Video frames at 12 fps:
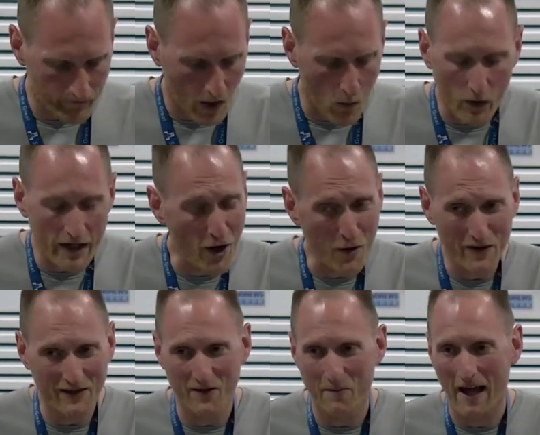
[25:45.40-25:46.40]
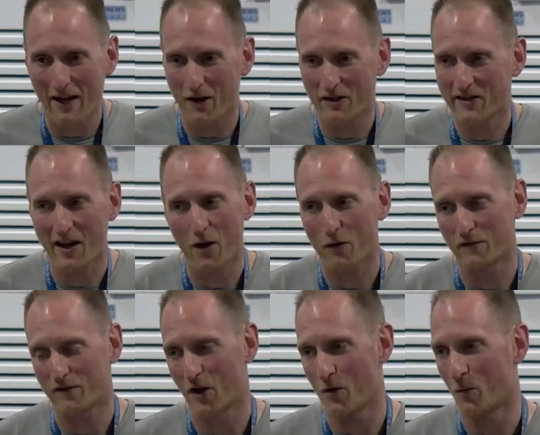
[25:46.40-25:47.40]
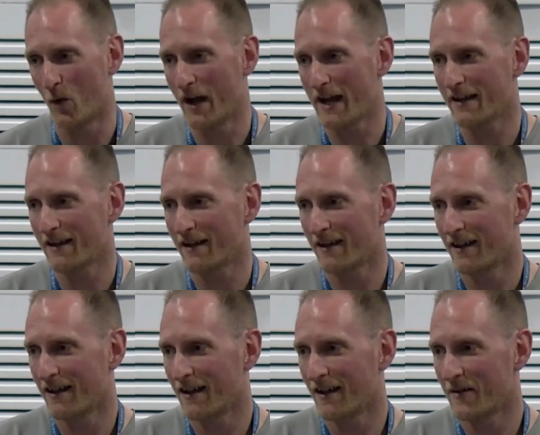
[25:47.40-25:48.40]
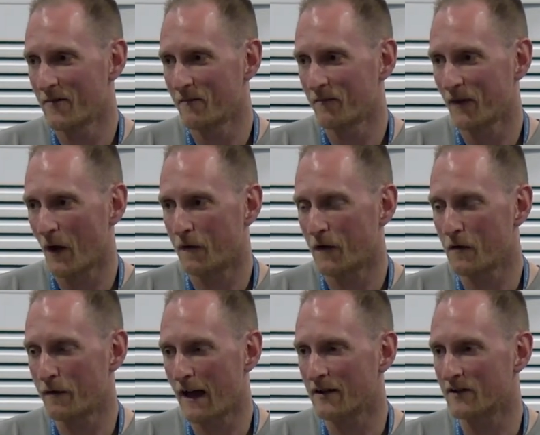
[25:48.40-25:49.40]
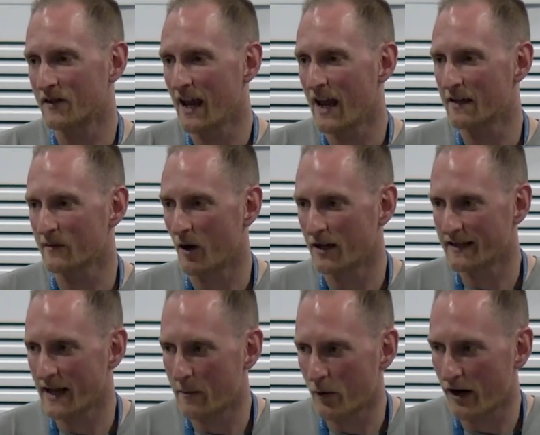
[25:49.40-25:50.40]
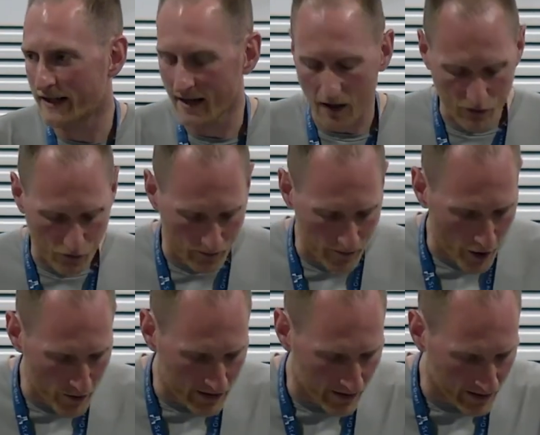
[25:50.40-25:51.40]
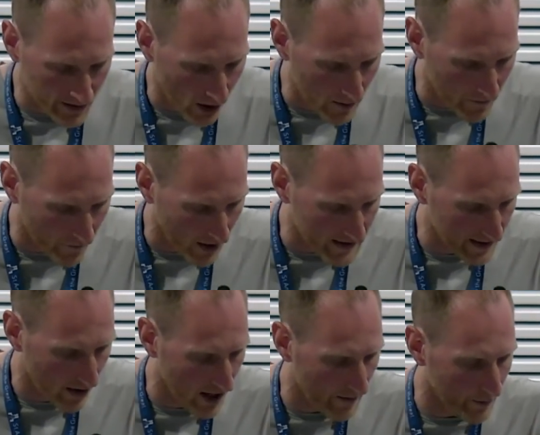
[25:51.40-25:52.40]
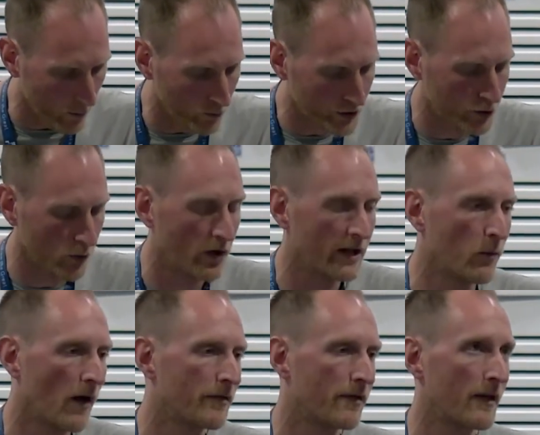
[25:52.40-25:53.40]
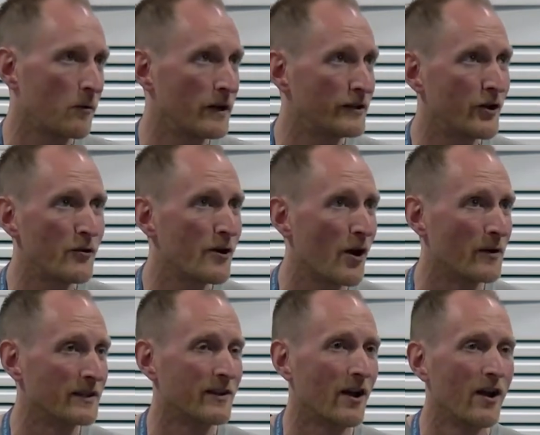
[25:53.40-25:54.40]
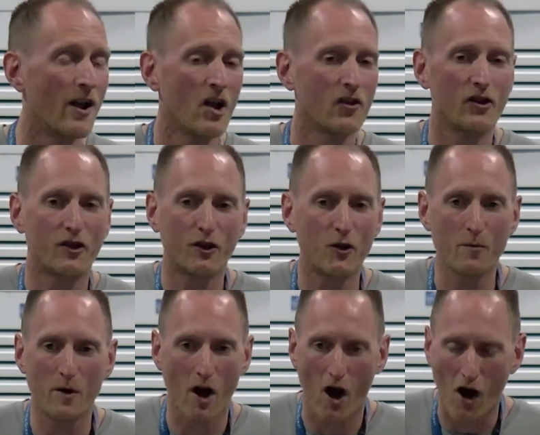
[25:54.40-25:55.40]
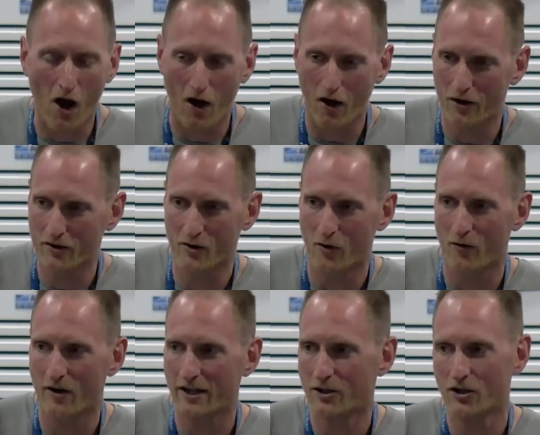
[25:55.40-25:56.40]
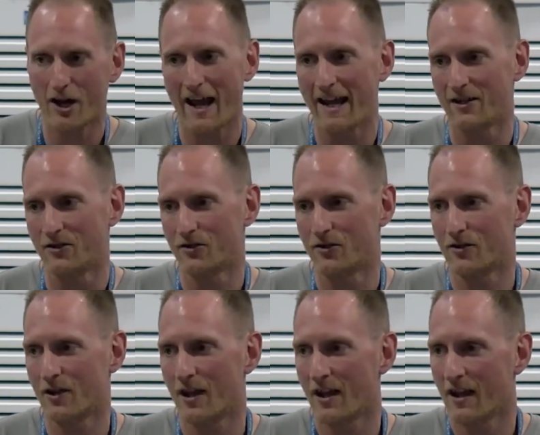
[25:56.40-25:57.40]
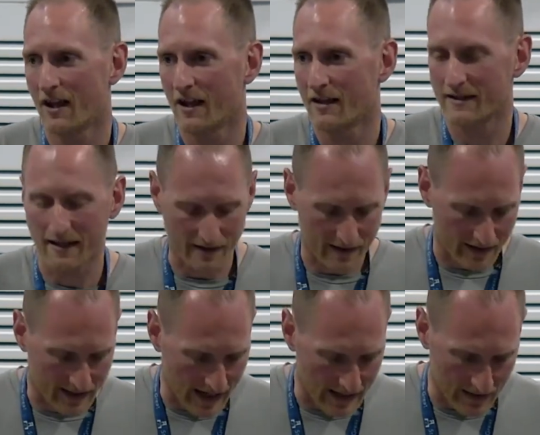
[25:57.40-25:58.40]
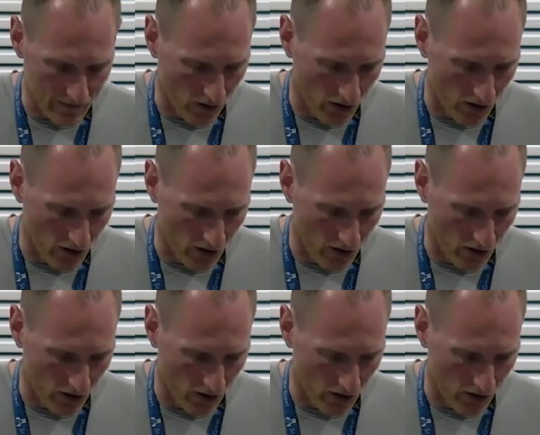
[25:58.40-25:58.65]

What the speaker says: And we know this about ourselves, don't we? A few thousand years might separate us from those in the time of Isaiah, but surely one thing we do know is that the human heart has not really changed since the days of